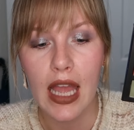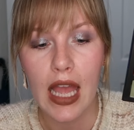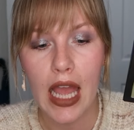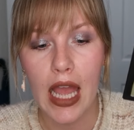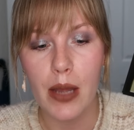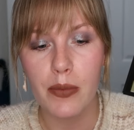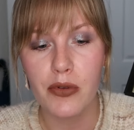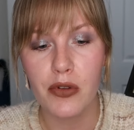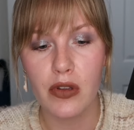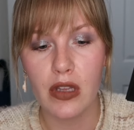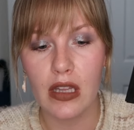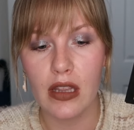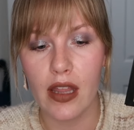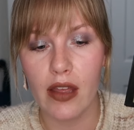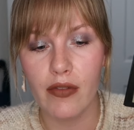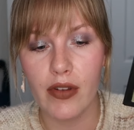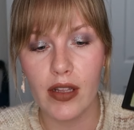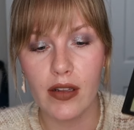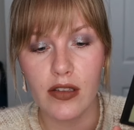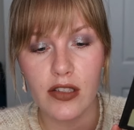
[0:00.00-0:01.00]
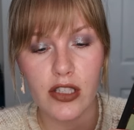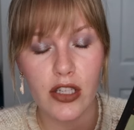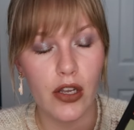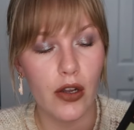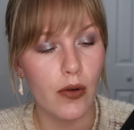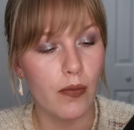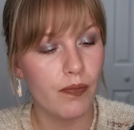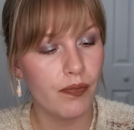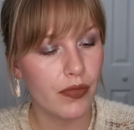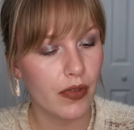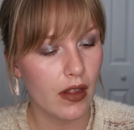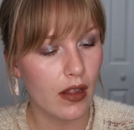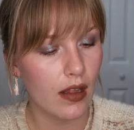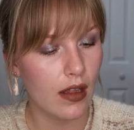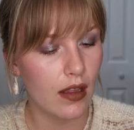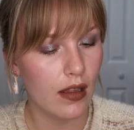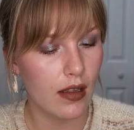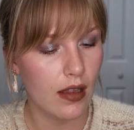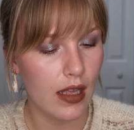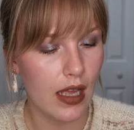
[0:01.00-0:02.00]
Absolutely love it. So
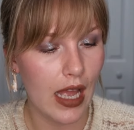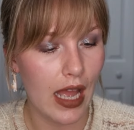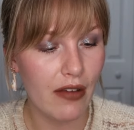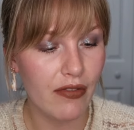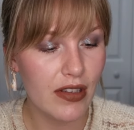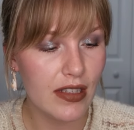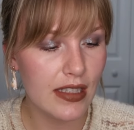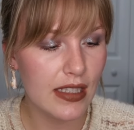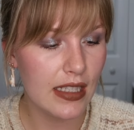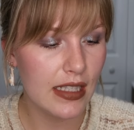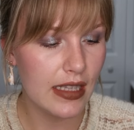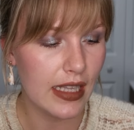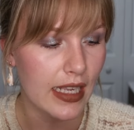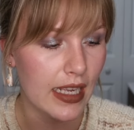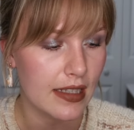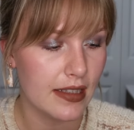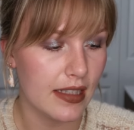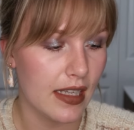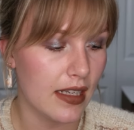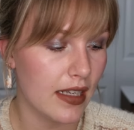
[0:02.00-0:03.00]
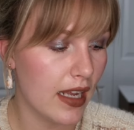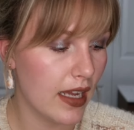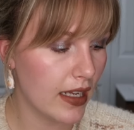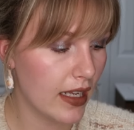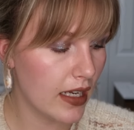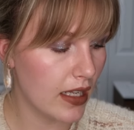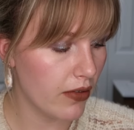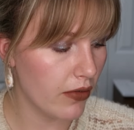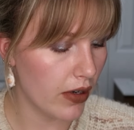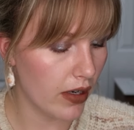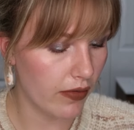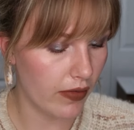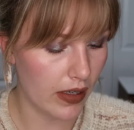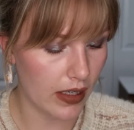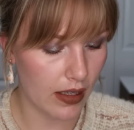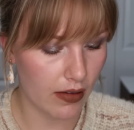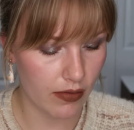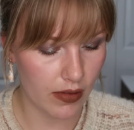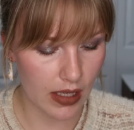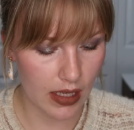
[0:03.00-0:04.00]
obviously, like I said, not getting rid of
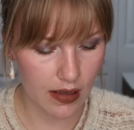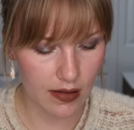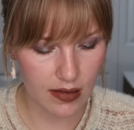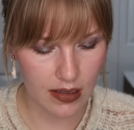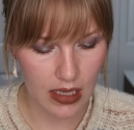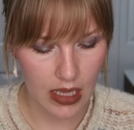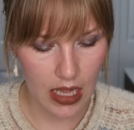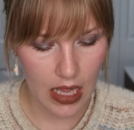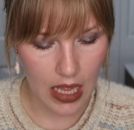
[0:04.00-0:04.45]
any of these.